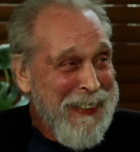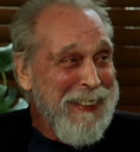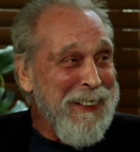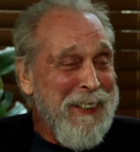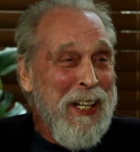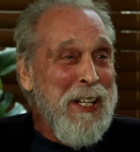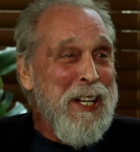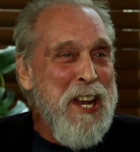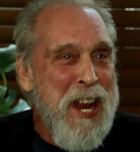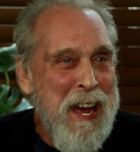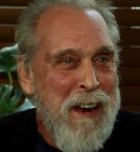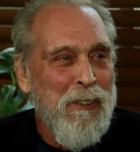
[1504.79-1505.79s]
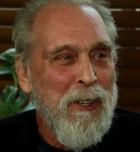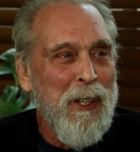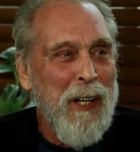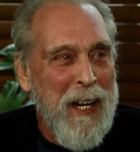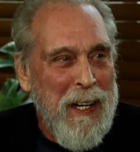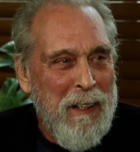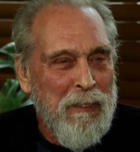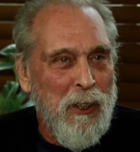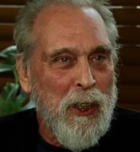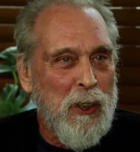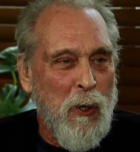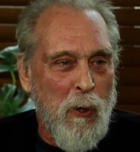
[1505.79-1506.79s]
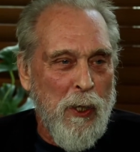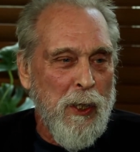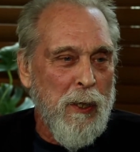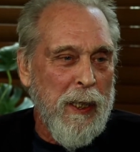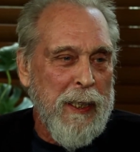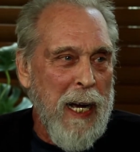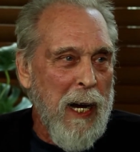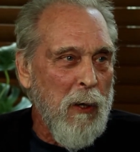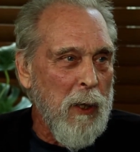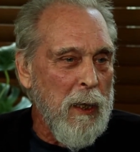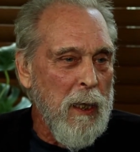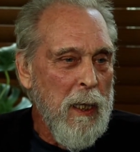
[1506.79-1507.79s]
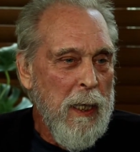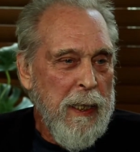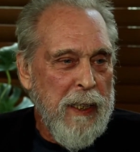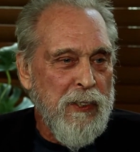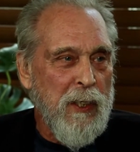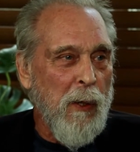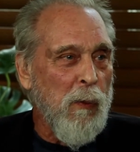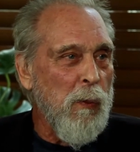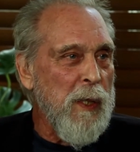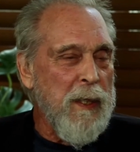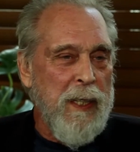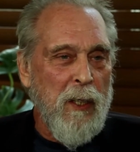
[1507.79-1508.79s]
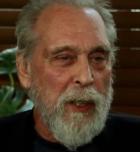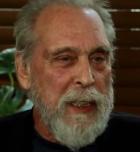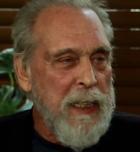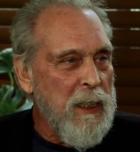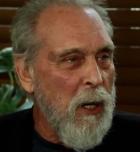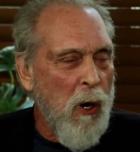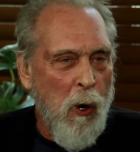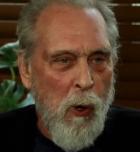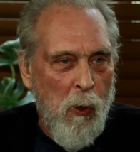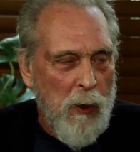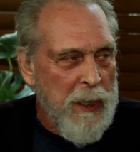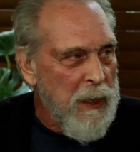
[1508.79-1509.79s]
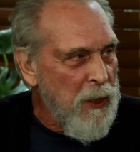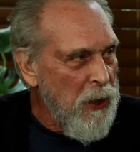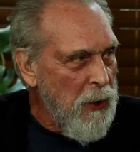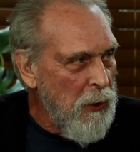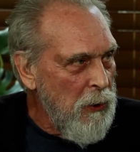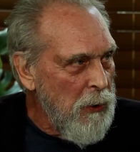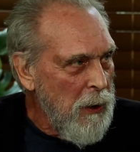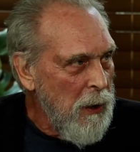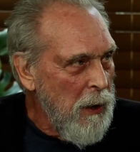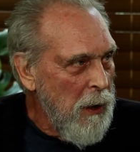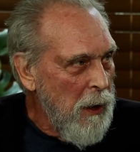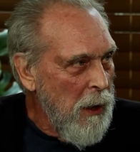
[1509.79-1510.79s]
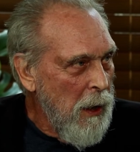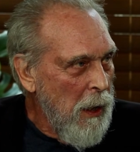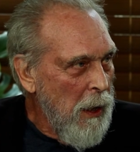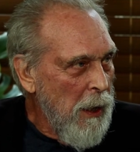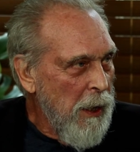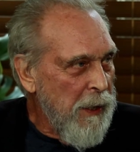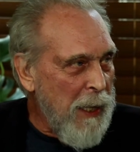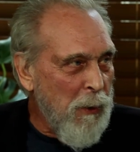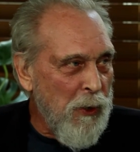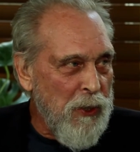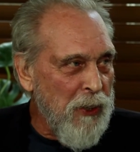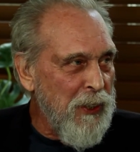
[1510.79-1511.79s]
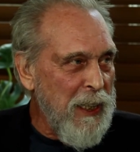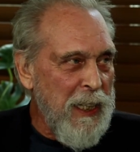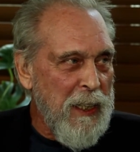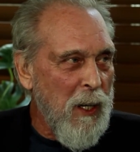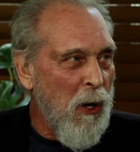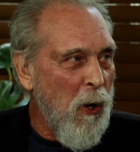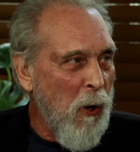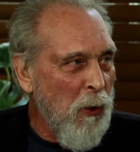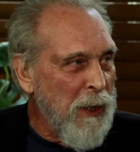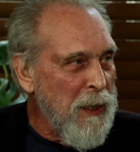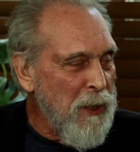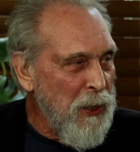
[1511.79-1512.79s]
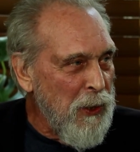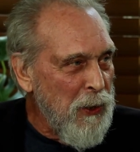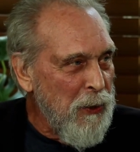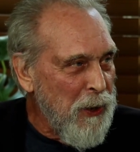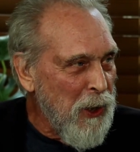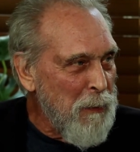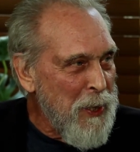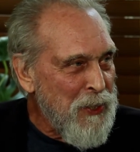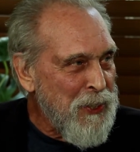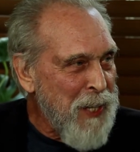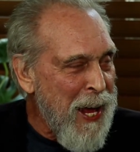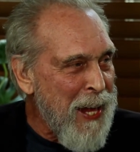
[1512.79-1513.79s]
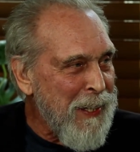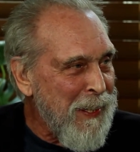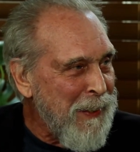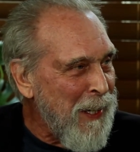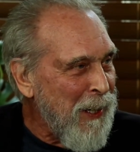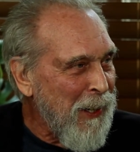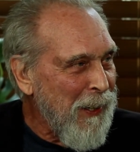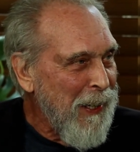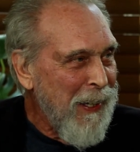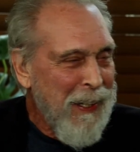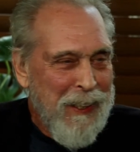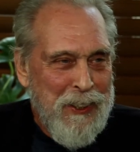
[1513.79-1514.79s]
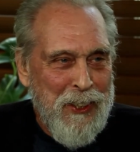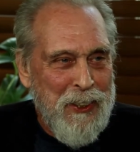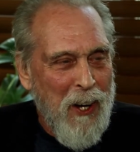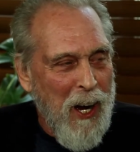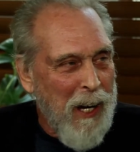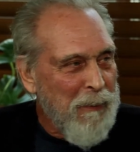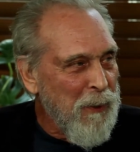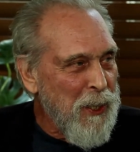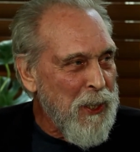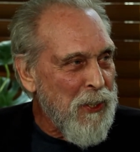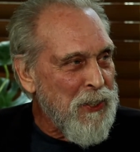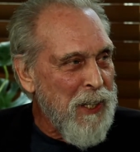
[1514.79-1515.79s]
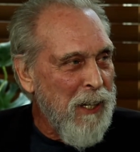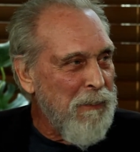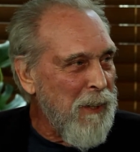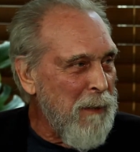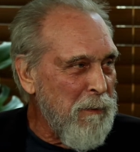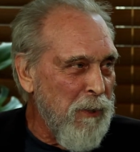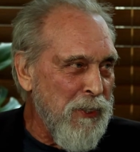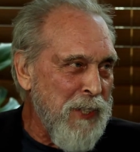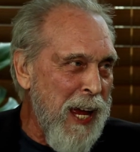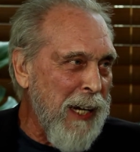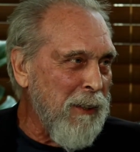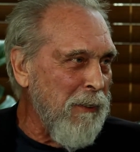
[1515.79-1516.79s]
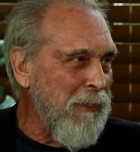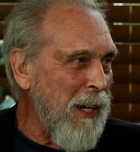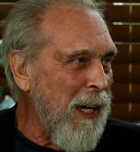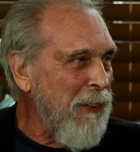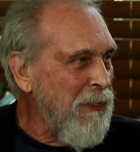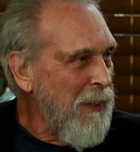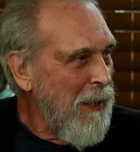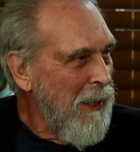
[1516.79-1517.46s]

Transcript: You know, never ever corner a coward. They'll eat a hole in you. They will just eat a hole in you. You'll be standing there just offering yourself up for sacrifice.